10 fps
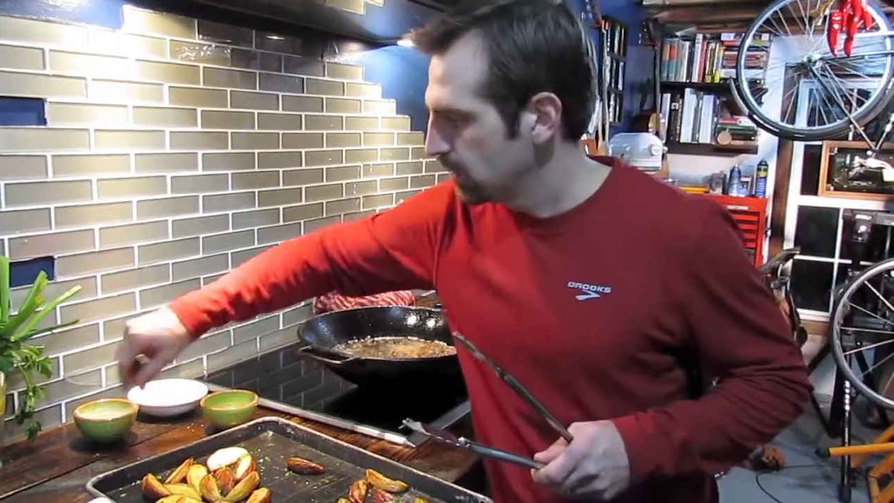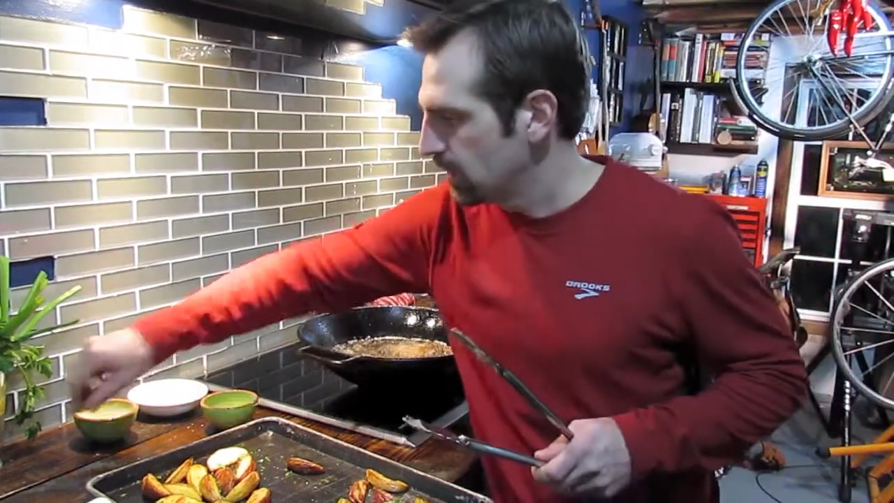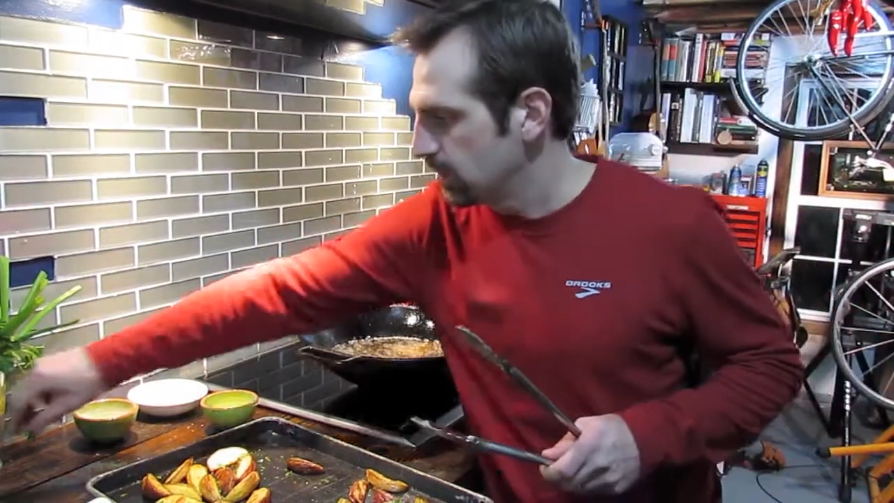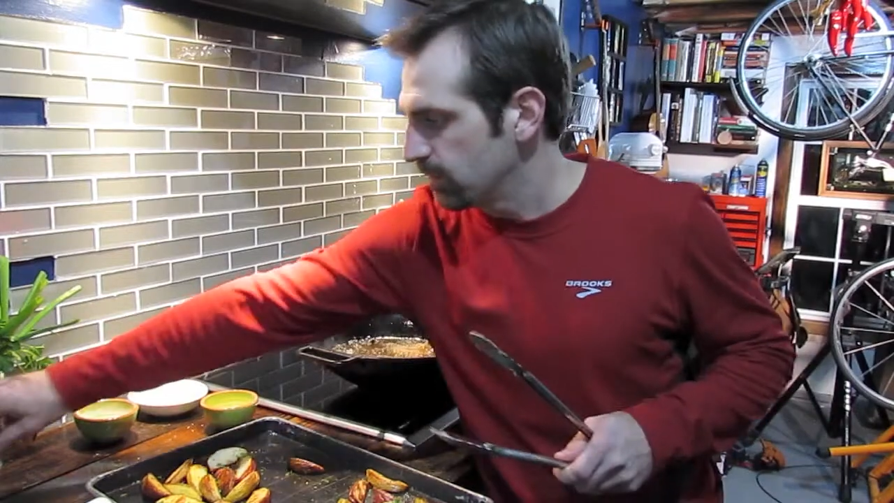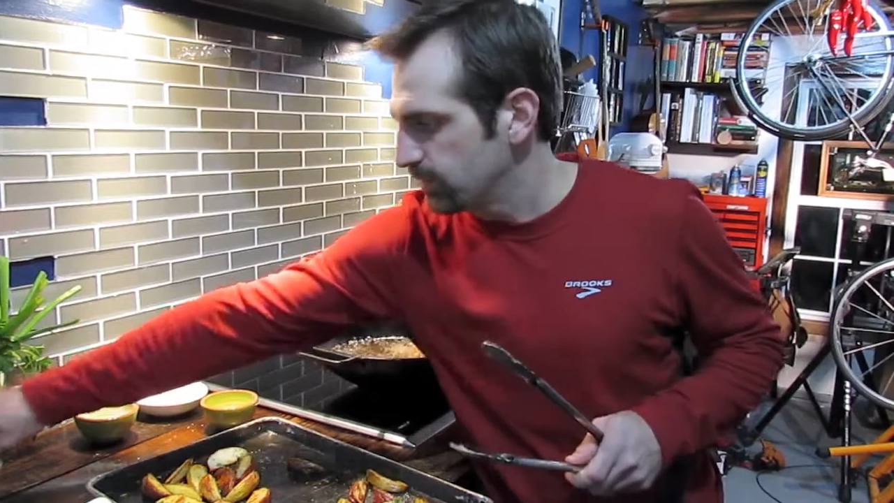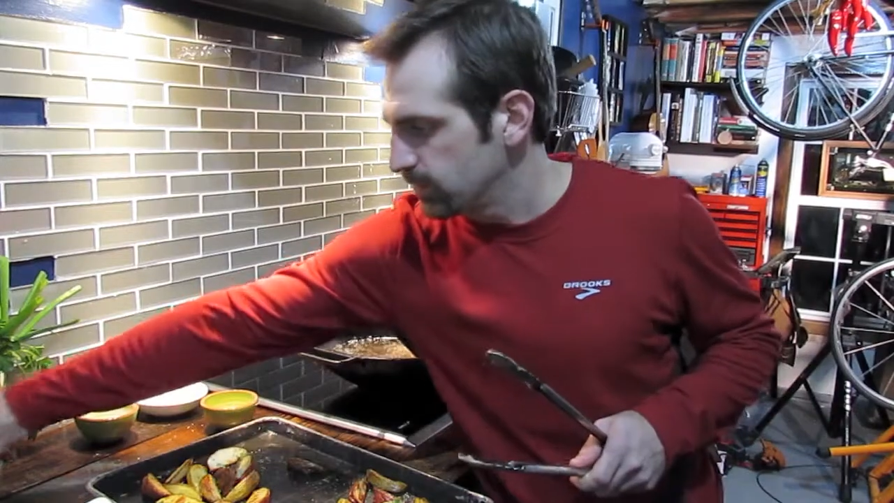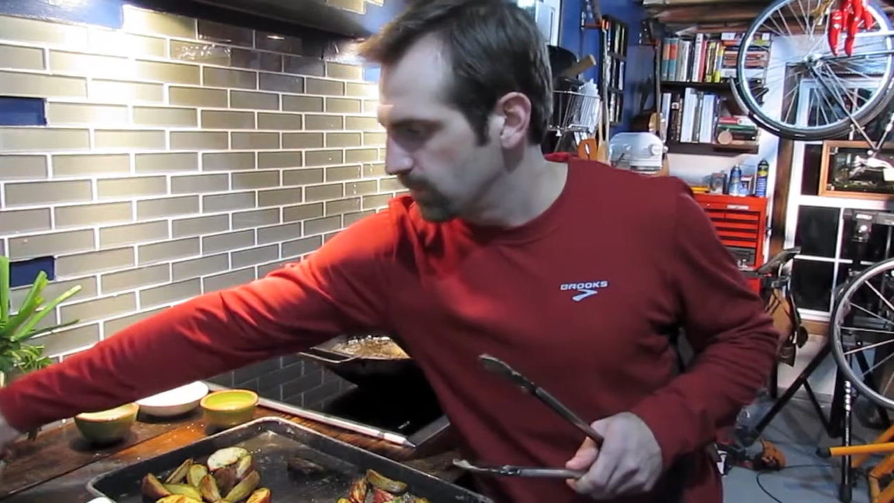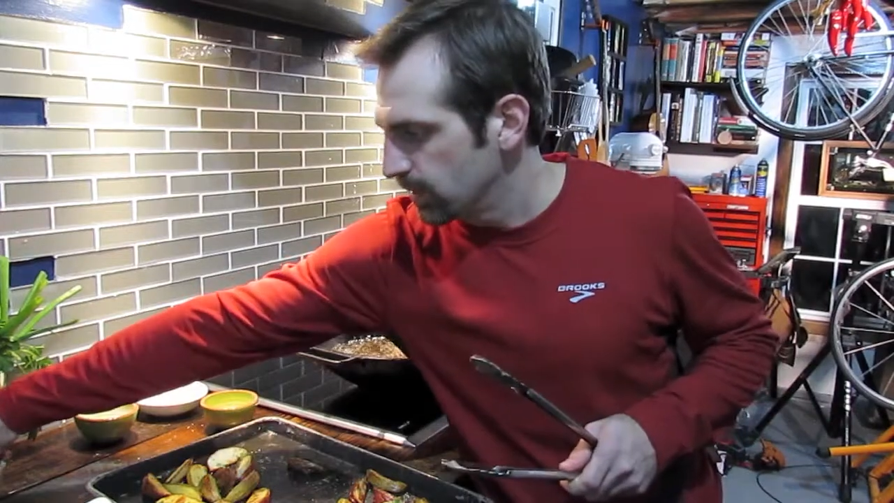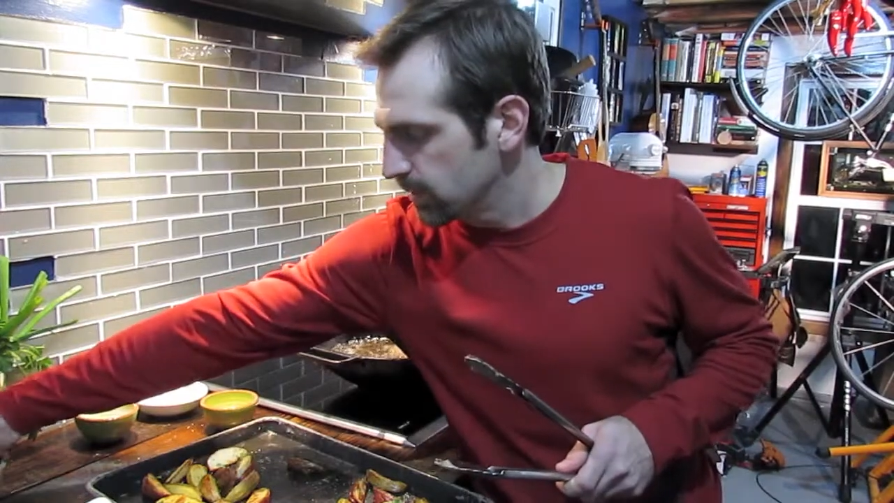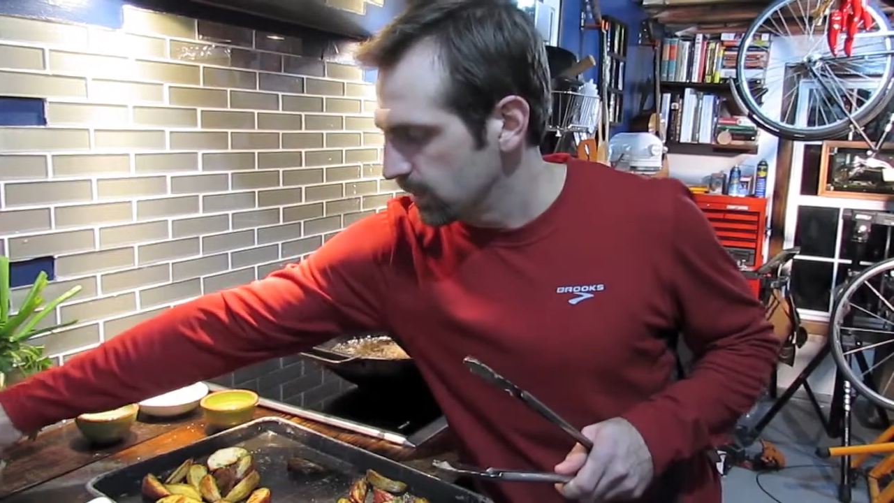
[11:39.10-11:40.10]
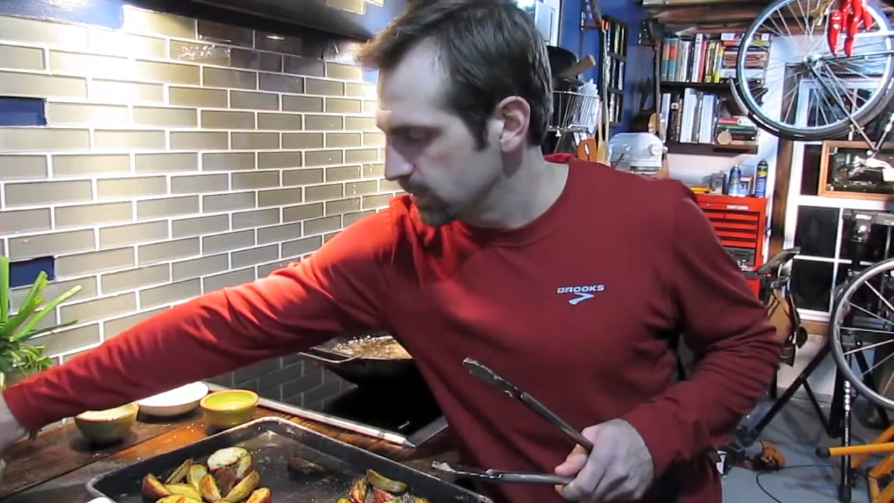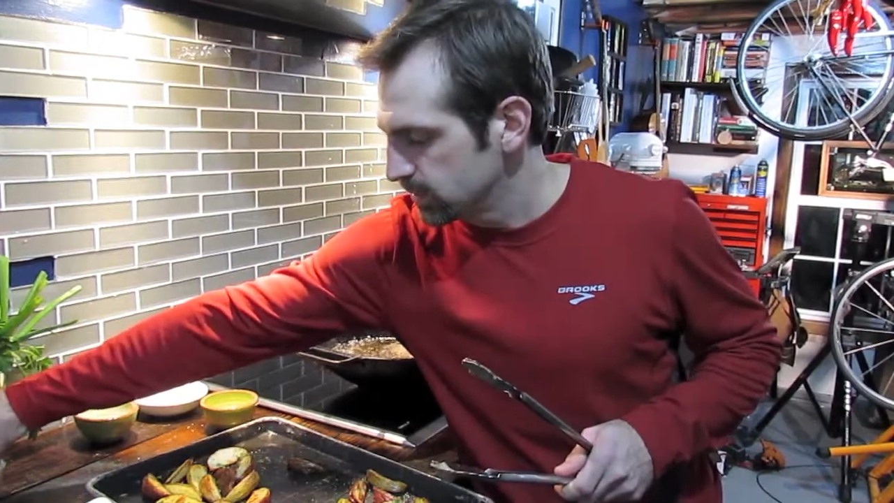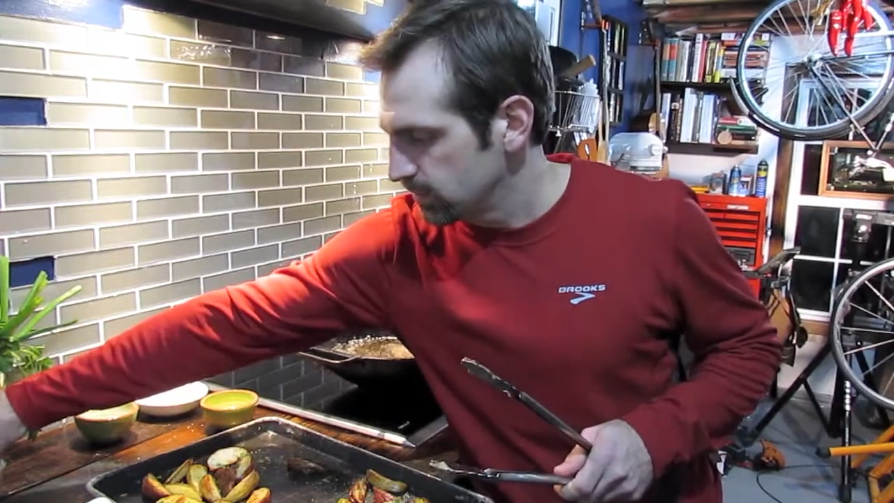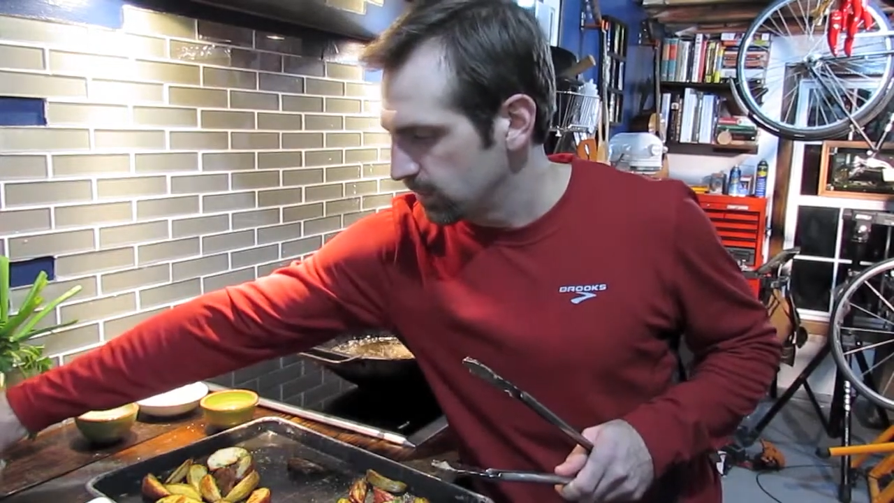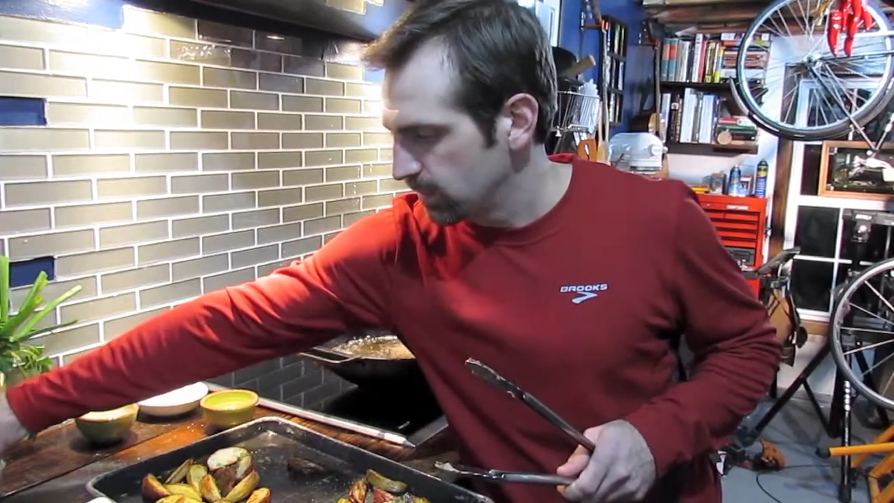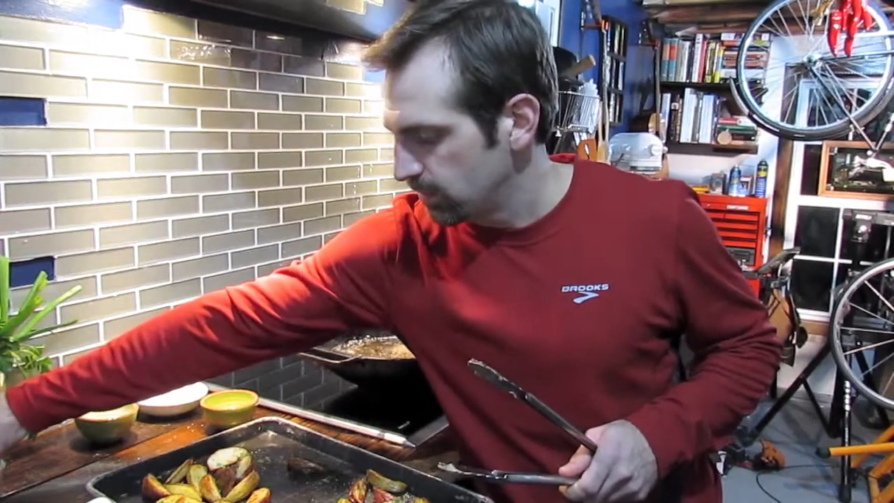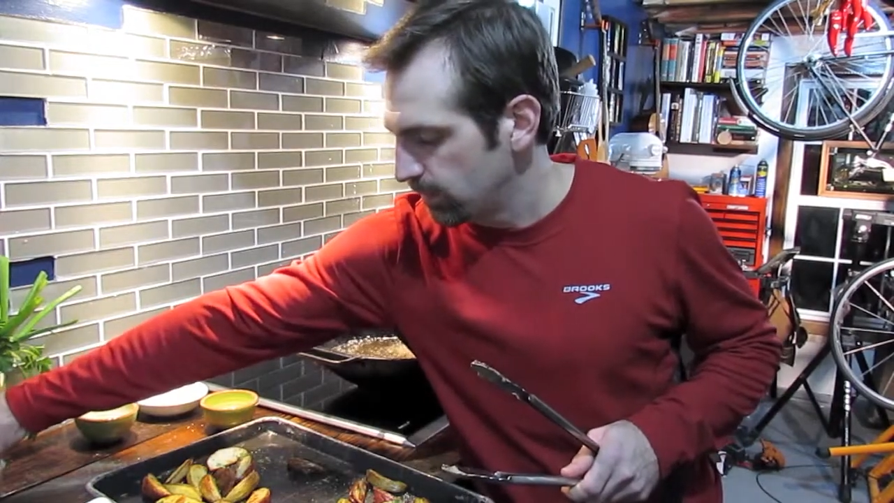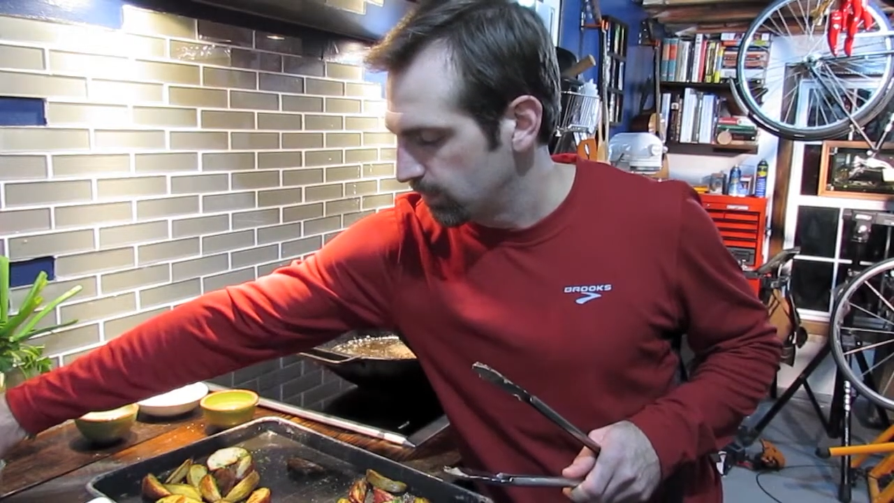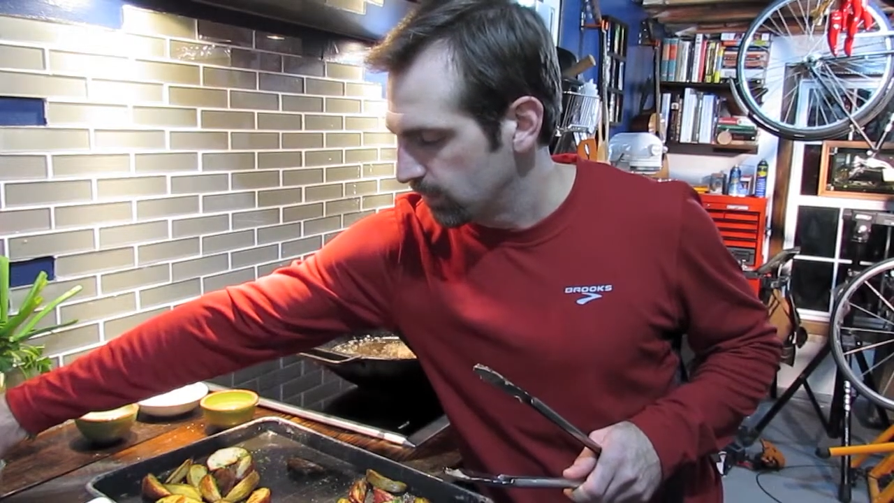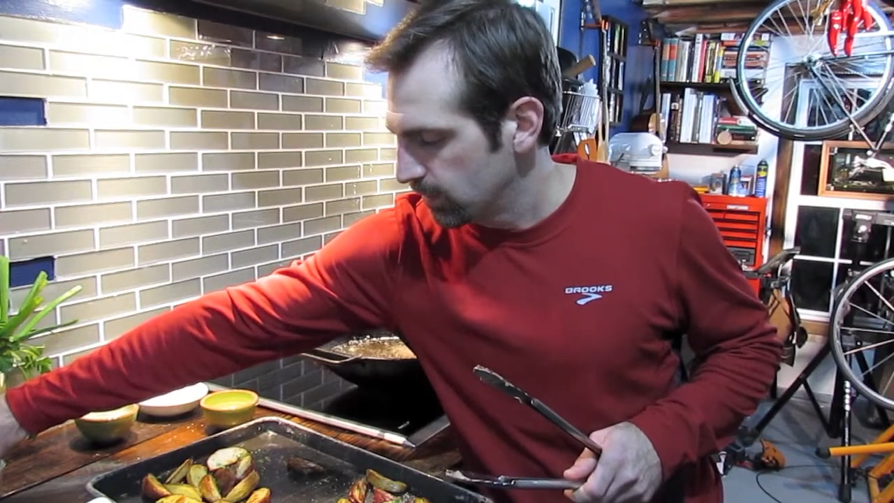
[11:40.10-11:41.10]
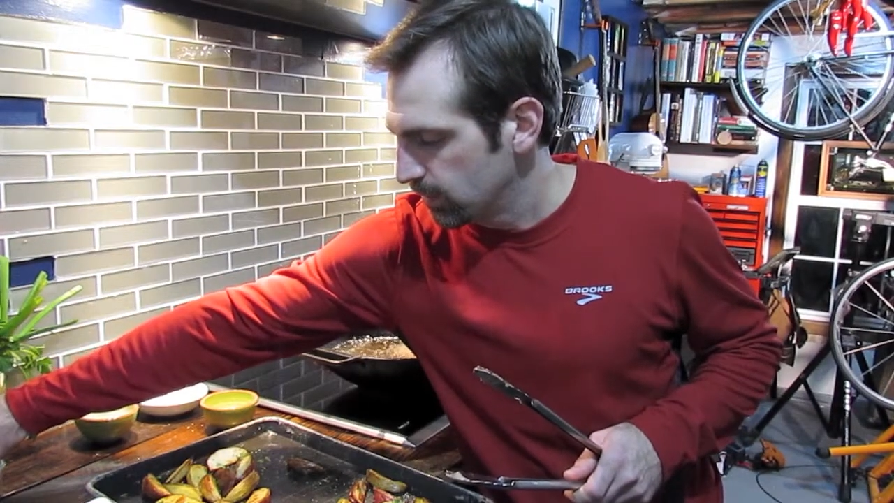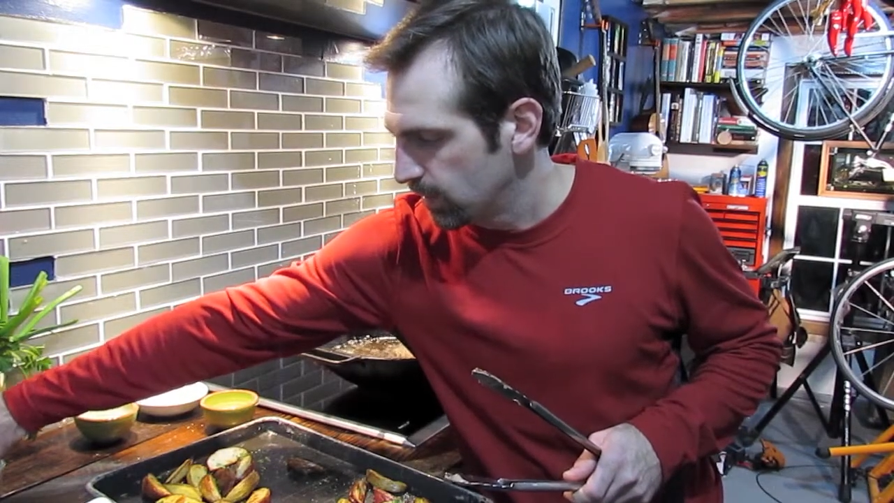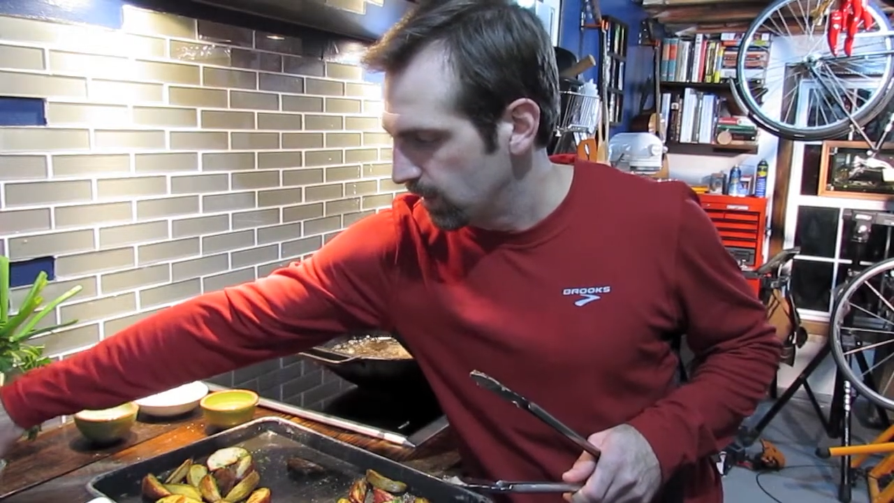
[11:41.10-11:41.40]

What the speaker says: And then if we do want to garnish it with a little bit more